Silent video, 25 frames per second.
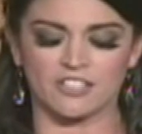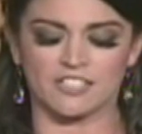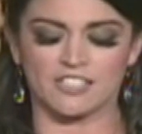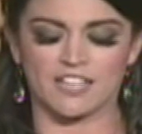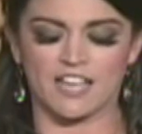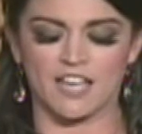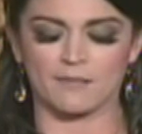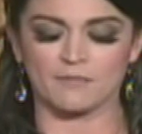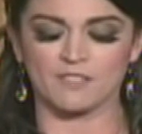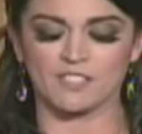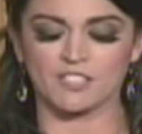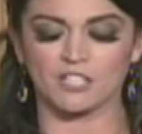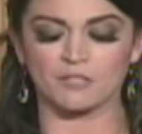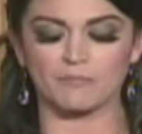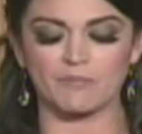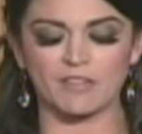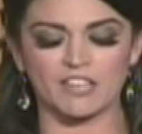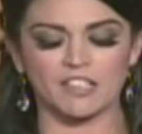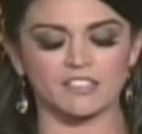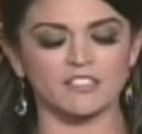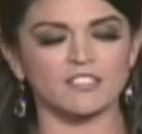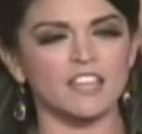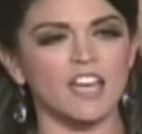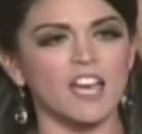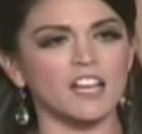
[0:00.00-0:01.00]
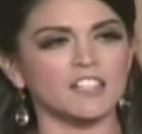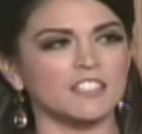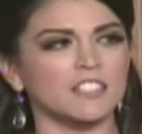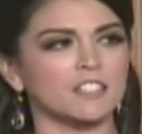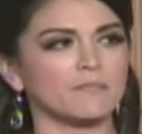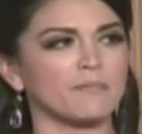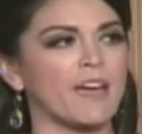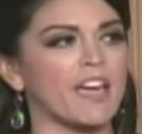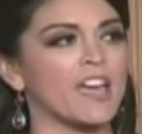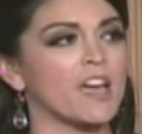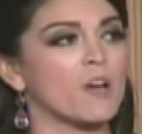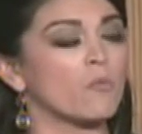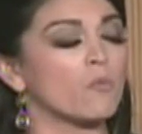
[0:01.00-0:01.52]
exams could be conducted
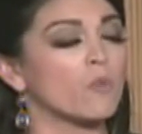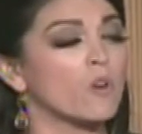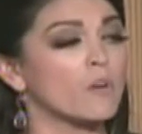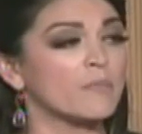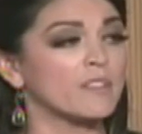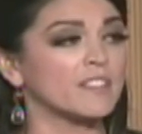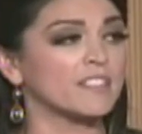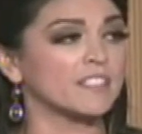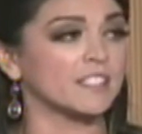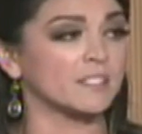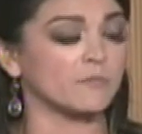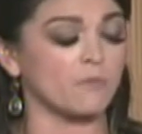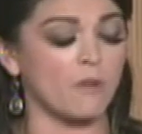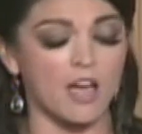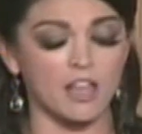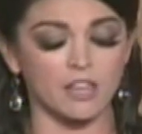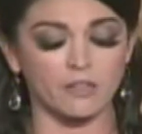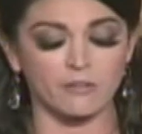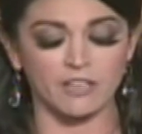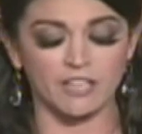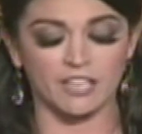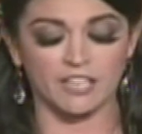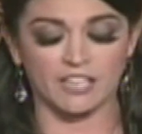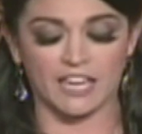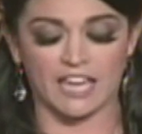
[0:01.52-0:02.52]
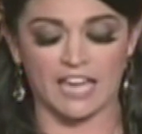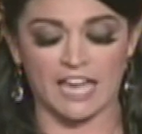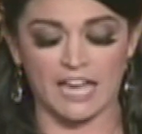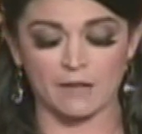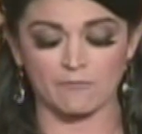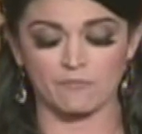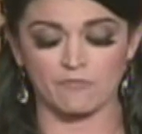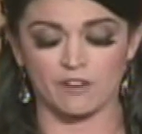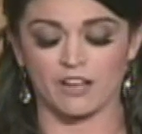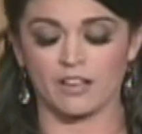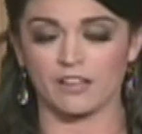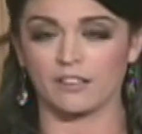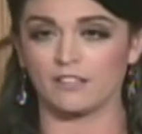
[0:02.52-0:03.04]
by a woman swallowing a
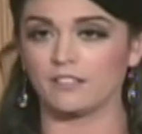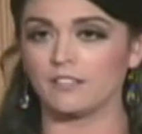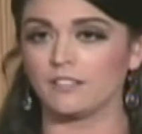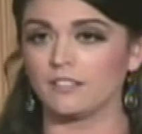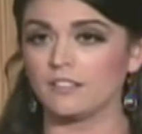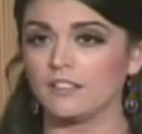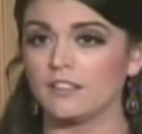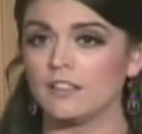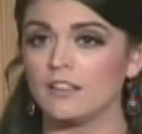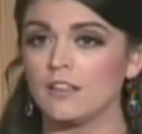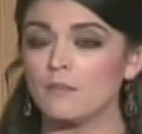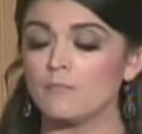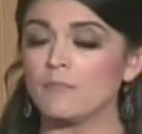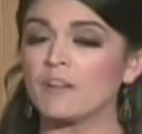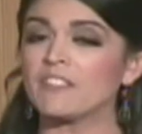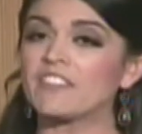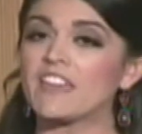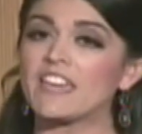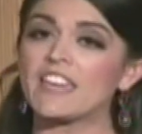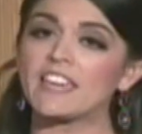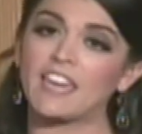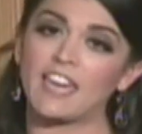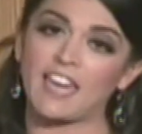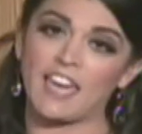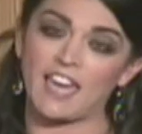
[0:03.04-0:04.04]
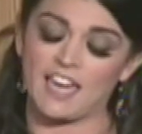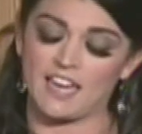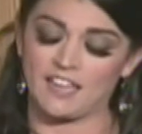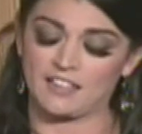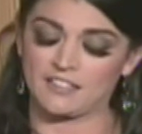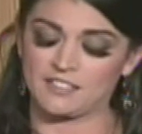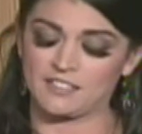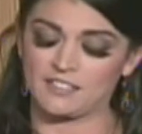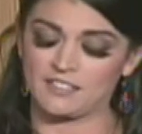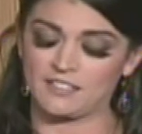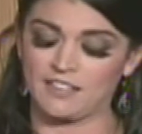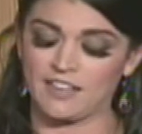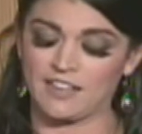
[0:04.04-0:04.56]
camera. But they
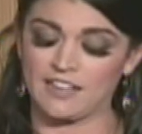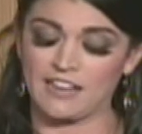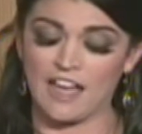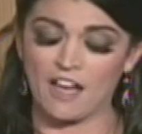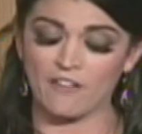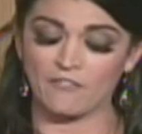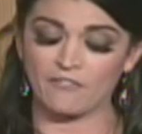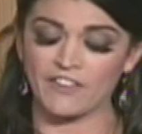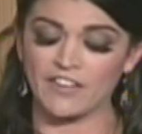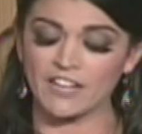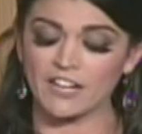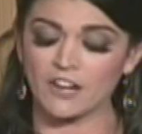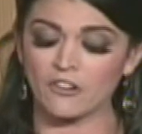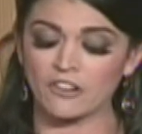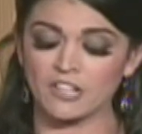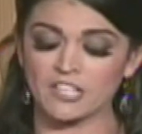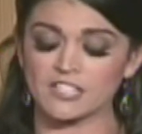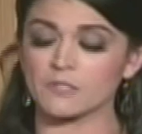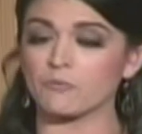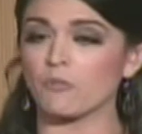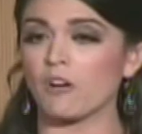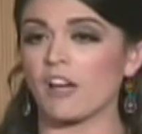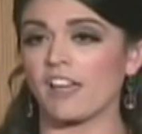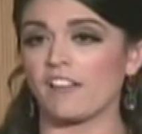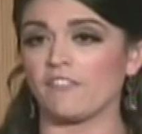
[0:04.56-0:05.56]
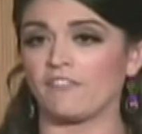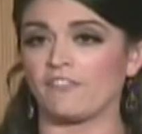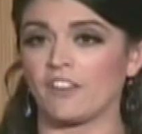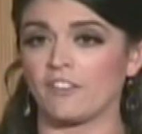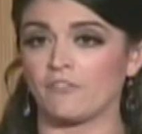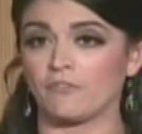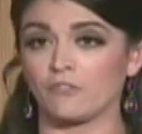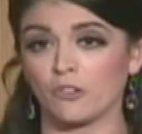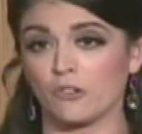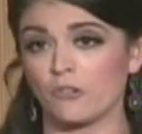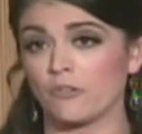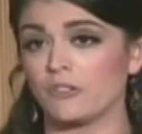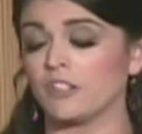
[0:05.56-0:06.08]
can't. And now Vito and his wife
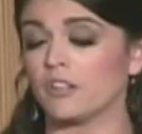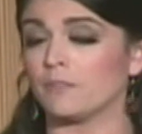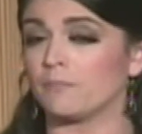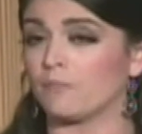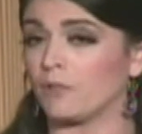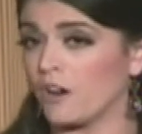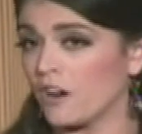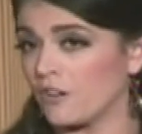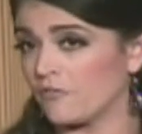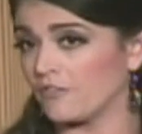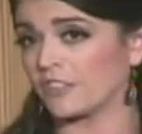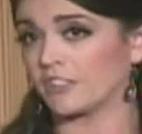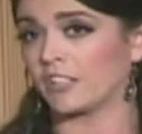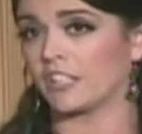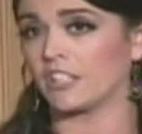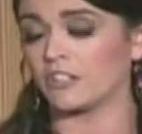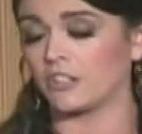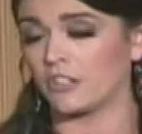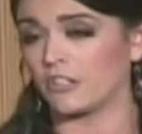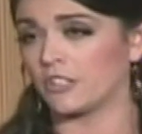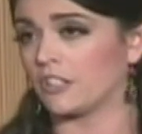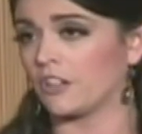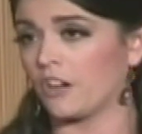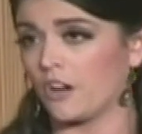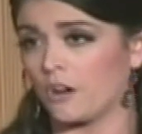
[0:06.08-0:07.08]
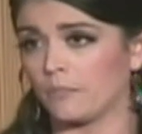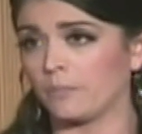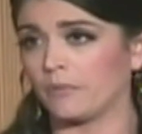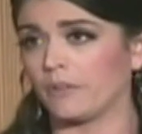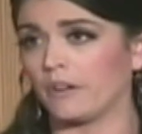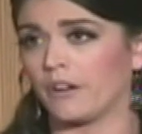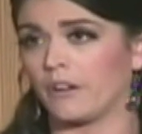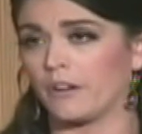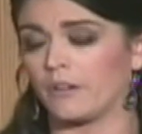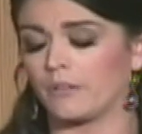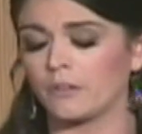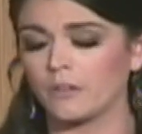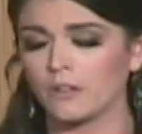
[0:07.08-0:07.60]
have ruined a perfectly good
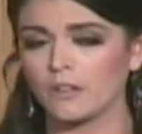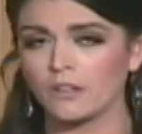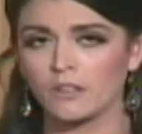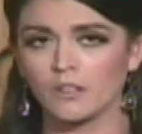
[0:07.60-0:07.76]
GoPro.